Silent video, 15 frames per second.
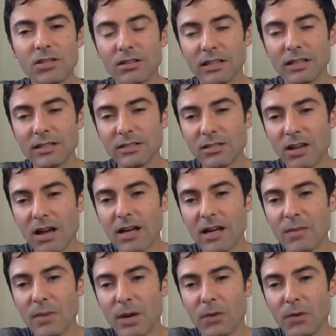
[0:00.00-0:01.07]
let's
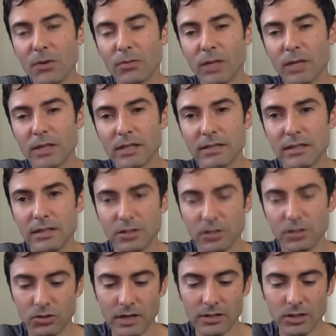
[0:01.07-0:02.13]
talk about your
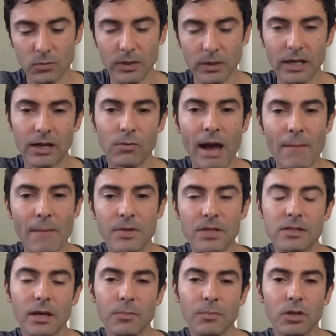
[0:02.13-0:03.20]
monetization strategy, and we got to wrap
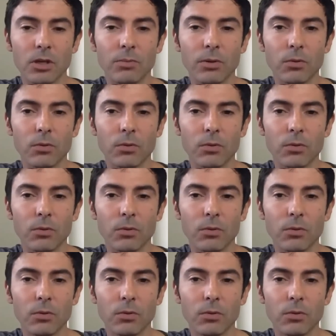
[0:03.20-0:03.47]
this up here.